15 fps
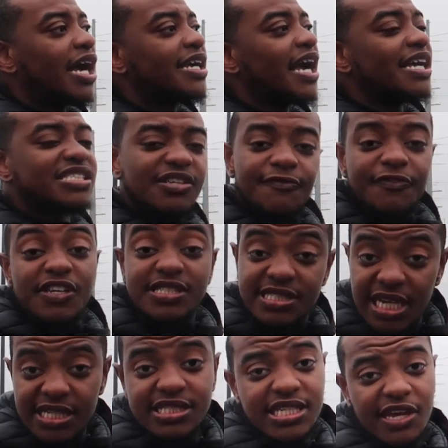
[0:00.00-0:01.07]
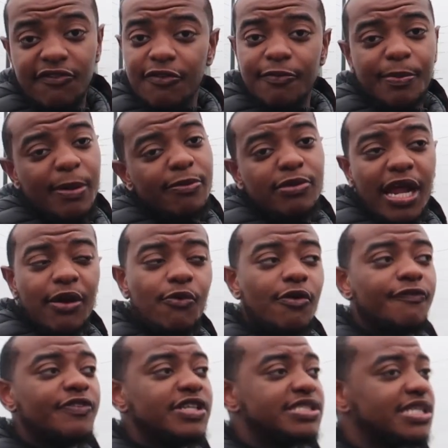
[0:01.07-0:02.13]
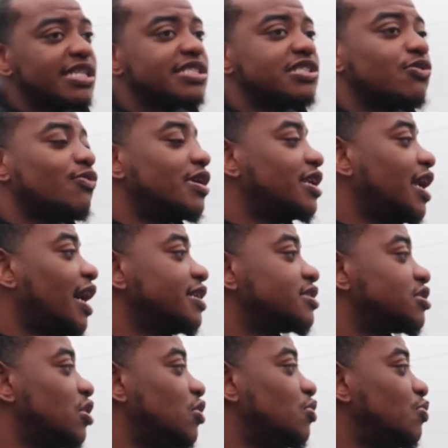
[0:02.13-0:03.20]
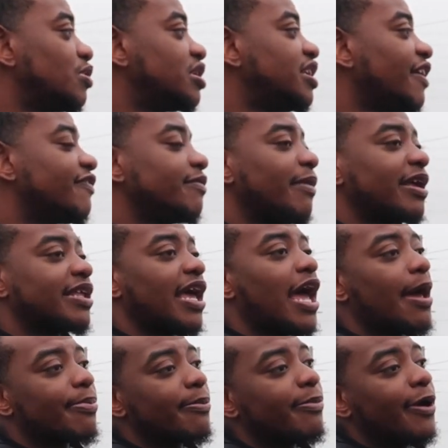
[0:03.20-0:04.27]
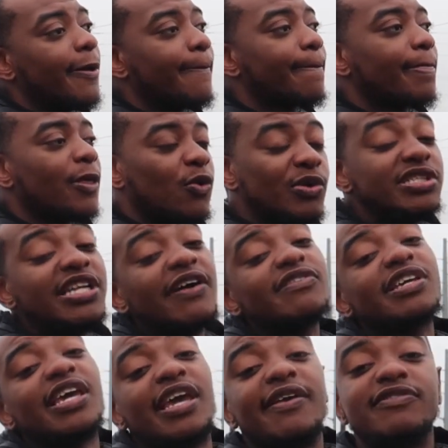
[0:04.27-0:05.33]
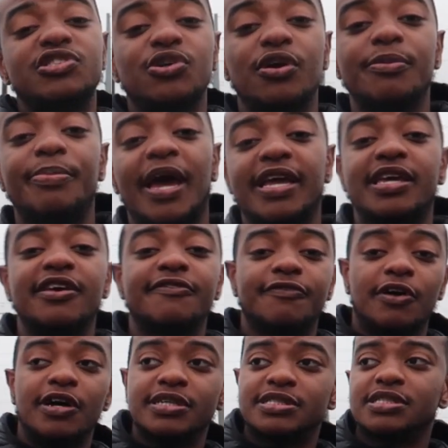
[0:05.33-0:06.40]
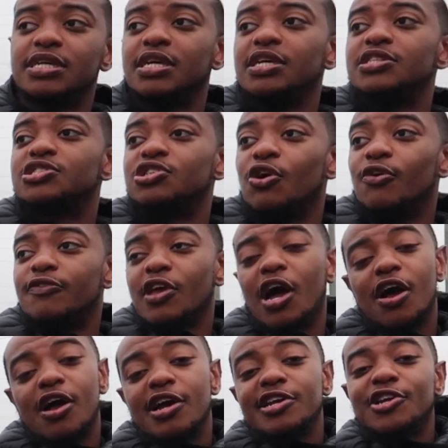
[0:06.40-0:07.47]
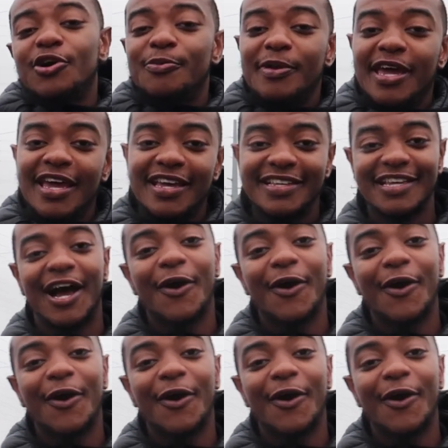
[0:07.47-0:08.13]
I got some V sixes, even people that want V sixes and whatnot, so we definitely make that happen, but we definitely get inventory back in for us. So y'all already know, man.